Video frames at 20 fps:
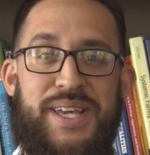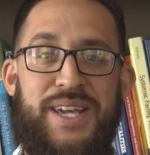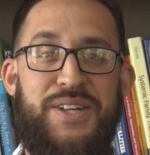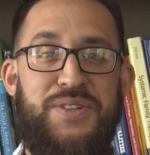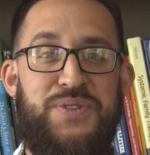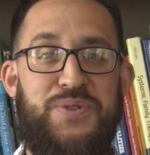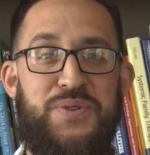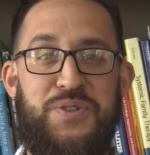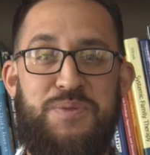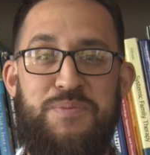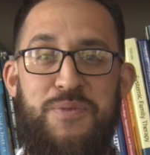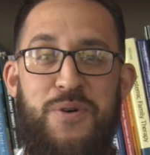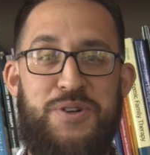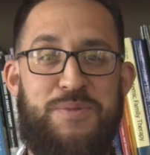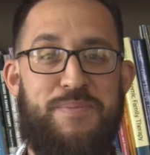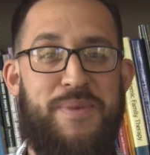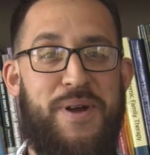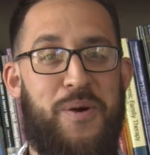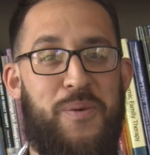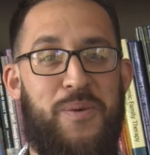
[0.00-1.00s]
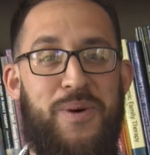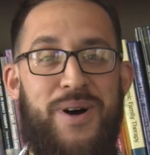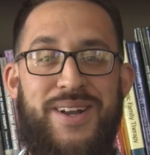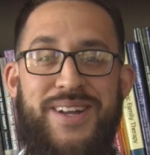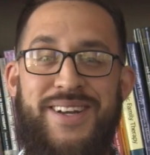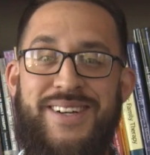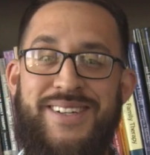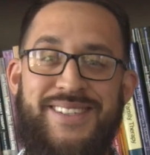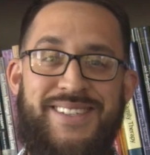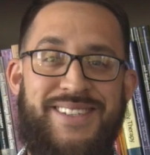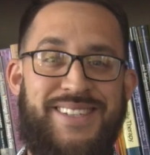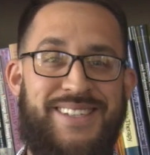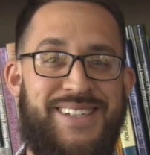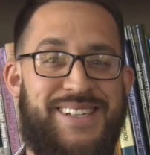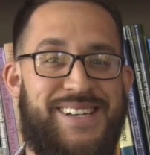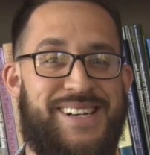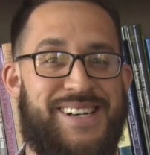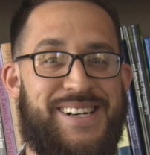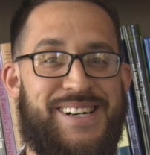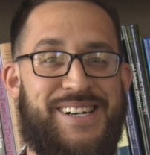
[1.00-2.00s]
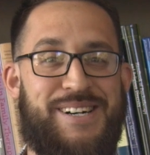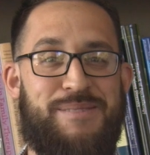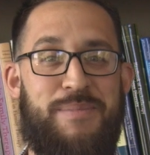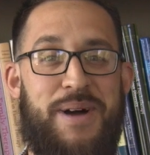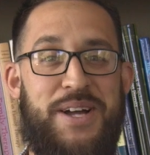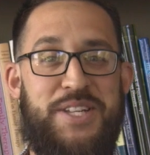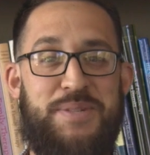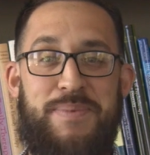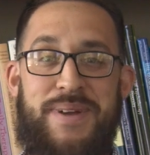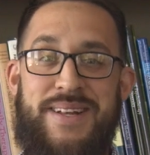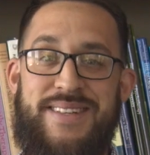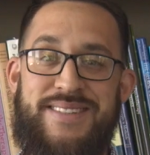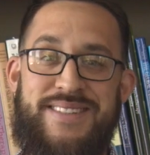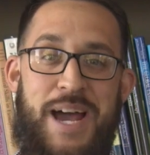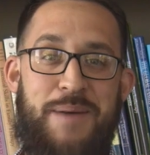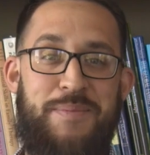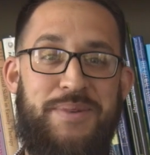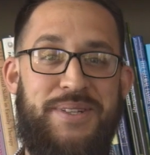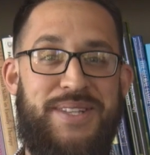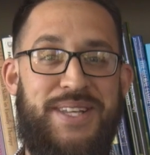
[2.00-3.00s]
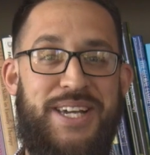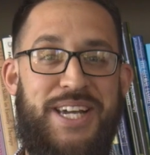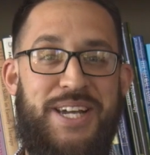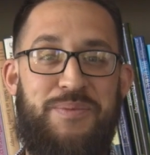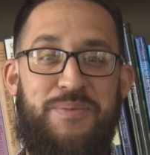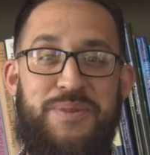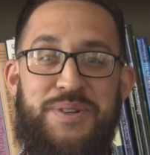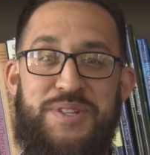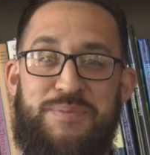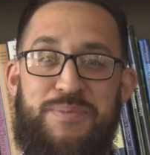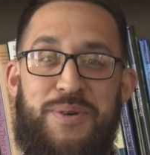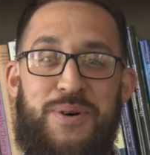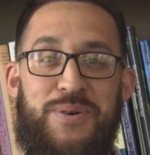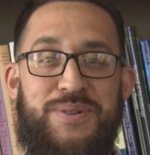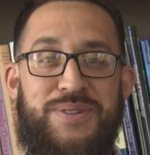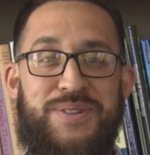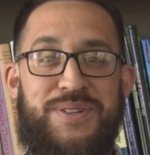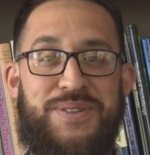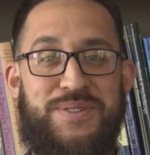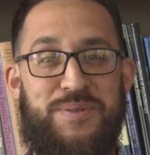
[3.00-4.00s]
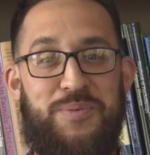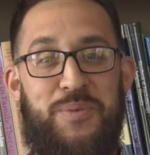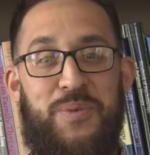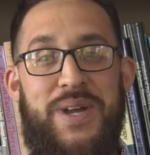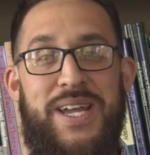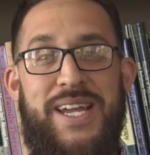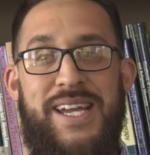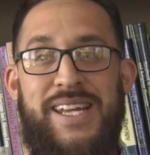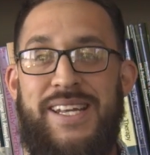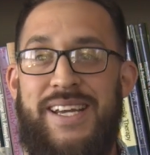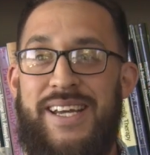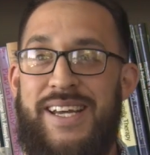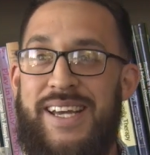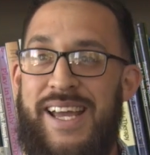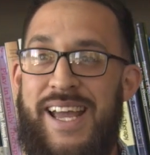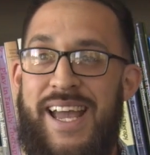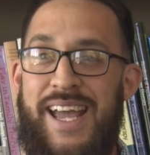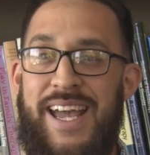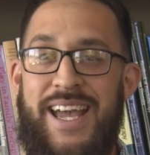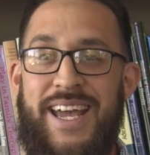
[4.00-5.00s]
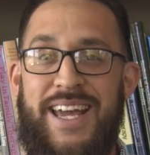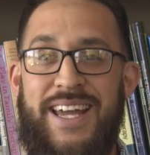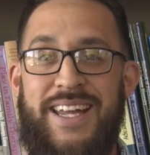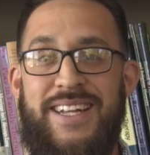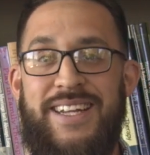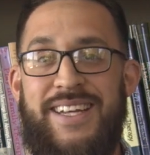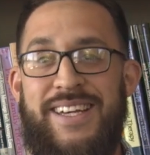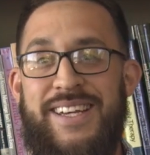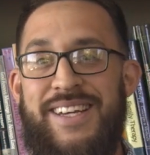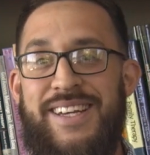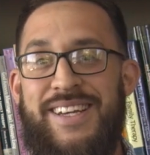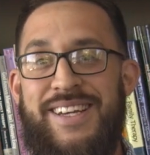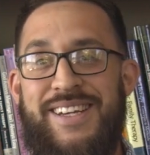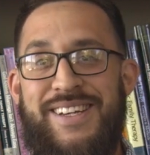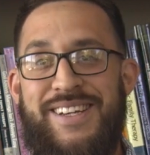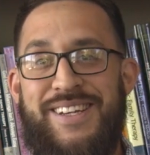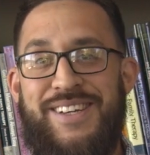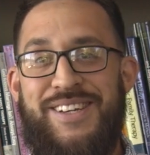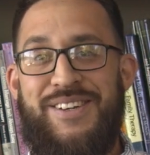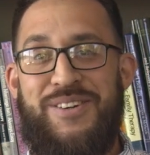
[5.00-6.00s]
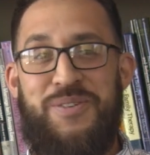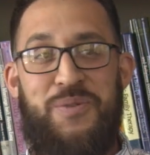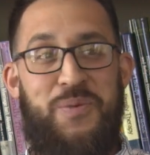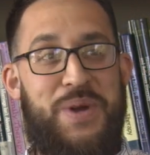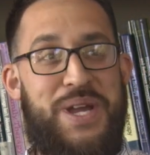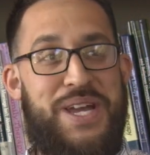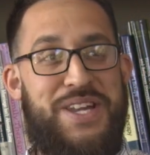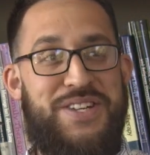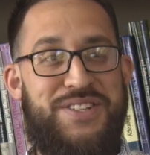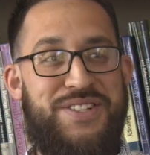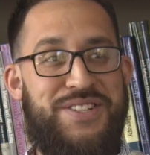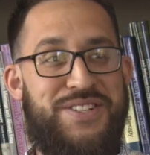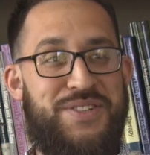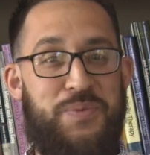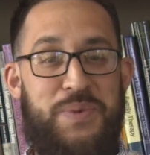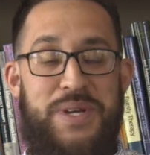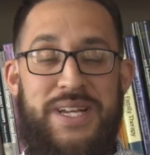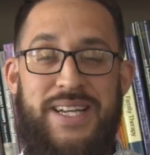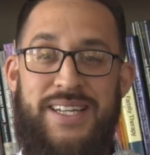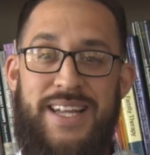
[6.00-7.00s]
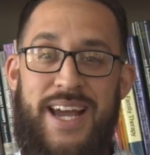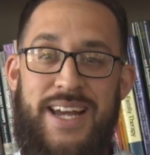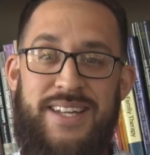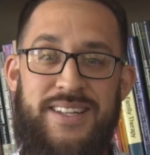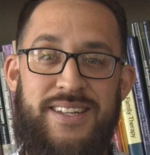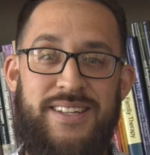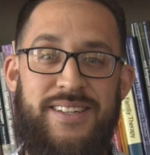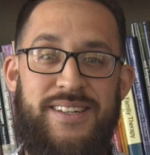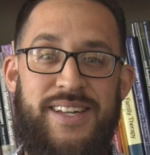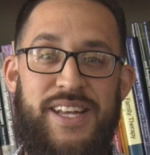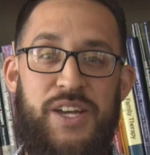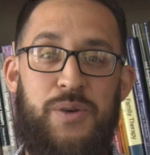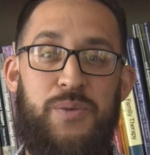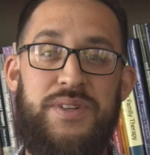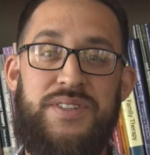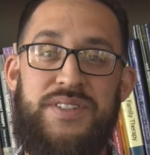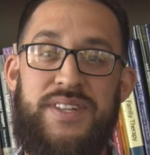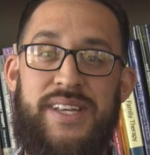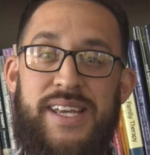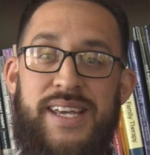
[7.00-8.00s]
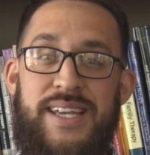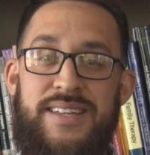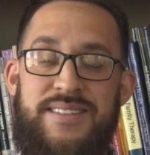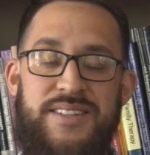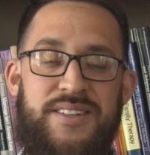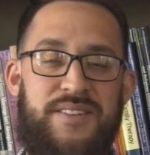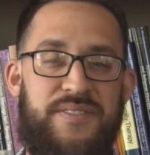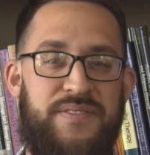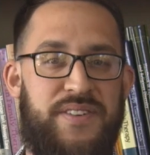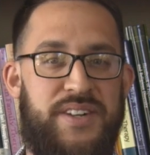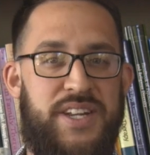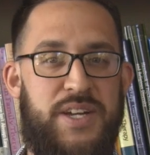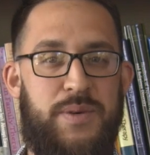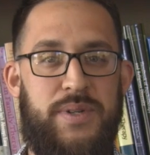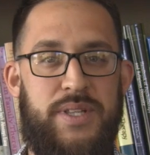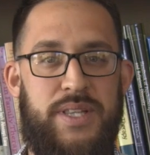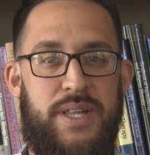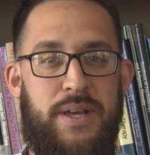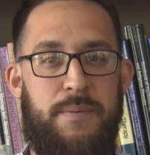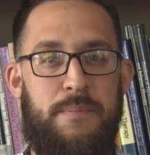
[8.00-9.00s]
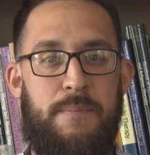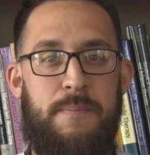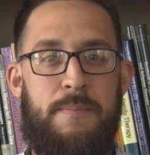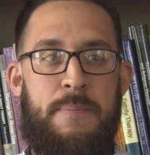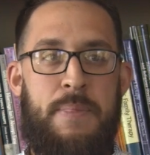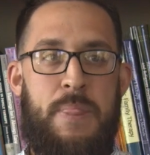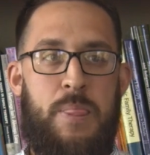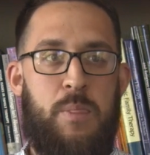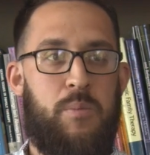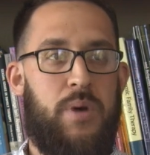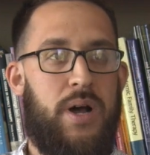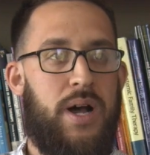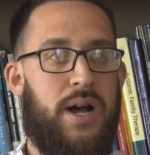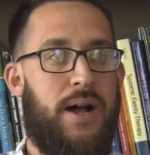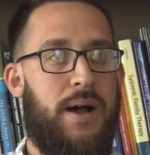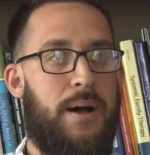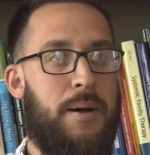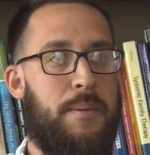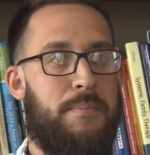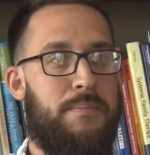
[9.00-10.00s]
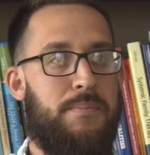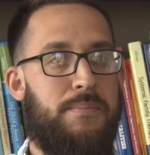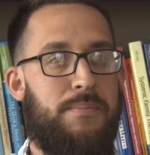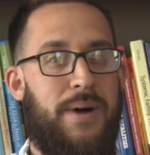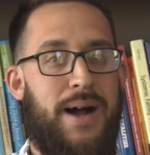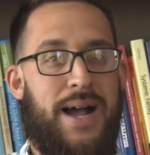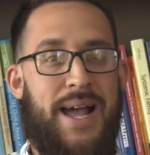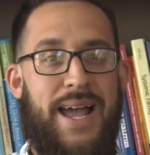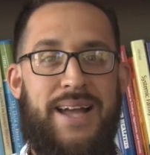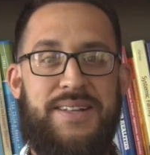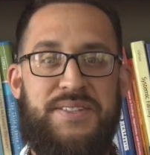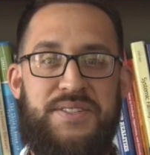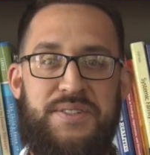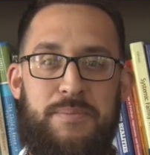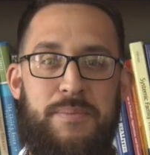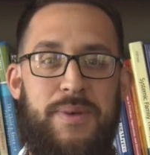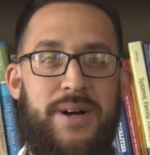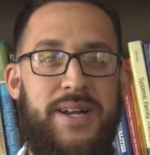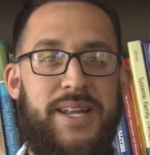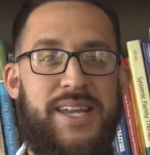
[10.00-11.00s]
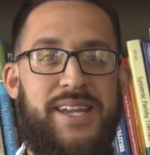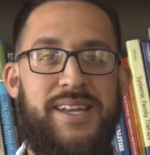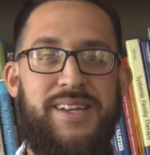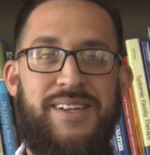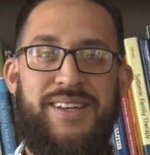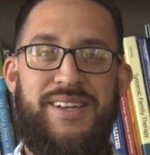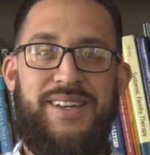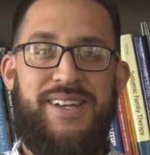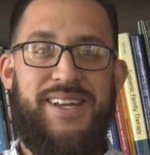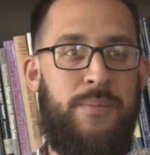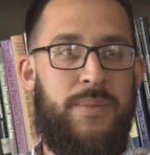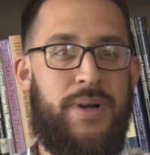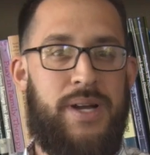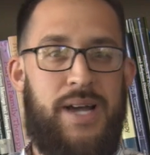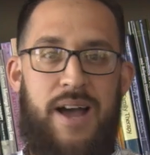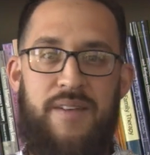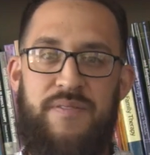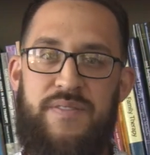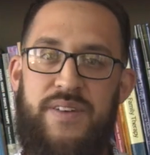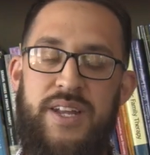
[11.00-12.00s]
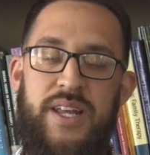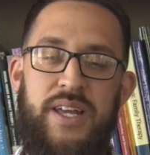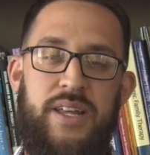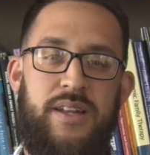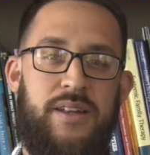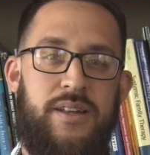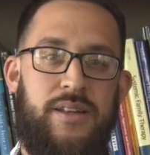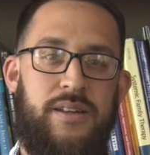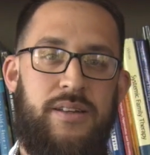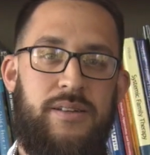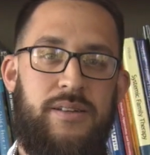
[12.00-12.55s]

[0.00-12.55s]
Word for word: kids who smoked marijuana. Um, I spent time with them. We smoked some weed, and we just we connected. It was easy to fit in with them. Um, I had some money, I fit in,